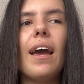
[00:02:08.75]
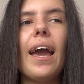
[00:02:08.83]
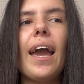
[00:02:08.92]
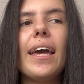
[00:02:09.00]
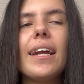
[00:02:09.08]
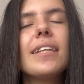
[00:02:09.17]

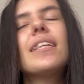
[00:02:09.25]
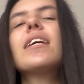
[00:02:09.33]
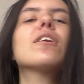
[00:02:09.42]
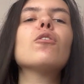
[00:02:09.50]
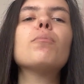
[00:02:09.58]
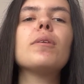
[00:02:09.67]
And I
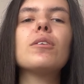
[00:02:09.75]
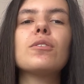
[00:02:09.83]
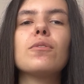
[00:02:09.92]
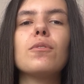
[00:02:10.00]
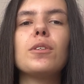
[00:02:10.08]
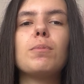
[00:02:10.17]
think it'll be
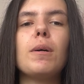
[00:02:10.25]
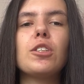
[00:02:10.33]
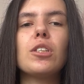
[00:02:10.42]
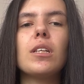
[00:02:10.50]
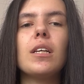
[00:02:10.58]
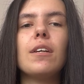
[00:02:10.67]
useful,
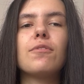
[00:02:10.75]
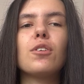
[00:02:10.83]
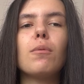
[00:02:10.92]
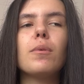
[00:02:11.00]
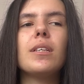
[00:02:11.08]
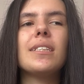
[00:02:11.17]
especially if
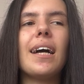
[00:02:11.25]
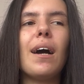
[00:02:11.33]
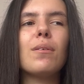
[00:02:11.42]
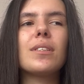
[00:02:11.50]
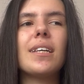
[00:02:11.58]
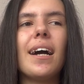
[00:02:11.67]
someone is
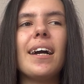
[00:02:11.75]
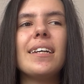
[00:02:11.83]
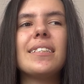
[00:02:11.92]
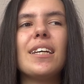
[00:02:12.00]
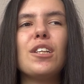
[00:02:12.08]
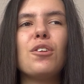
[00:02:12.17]

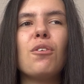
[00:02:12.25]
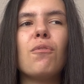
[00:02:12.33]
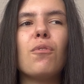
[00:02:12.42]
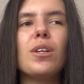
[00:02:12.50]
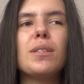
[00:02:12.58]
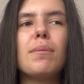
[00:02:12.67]
outside sending you a
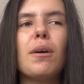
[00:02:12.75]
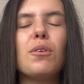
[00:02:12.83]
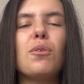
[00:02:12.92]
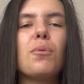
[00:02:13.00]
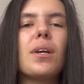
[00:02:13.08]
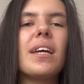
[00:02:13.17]
voicemail
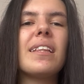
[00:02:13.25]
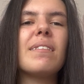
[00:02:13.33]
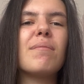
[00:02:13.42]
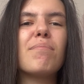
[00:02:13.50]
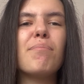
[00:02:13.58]
and you can